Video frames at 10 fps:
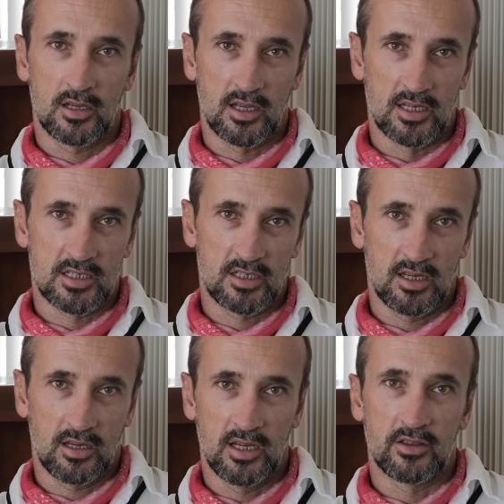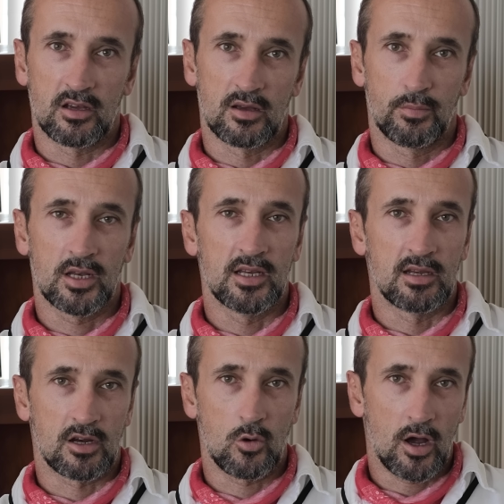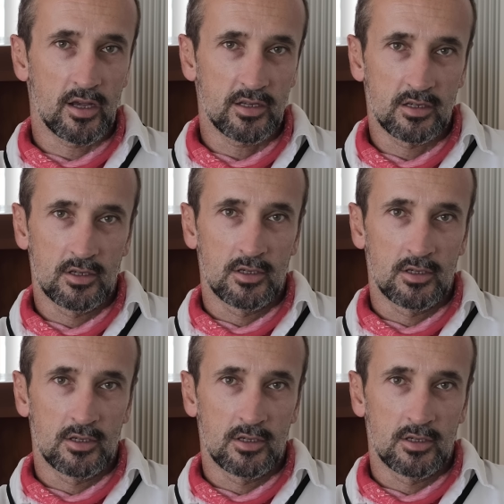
is either completely required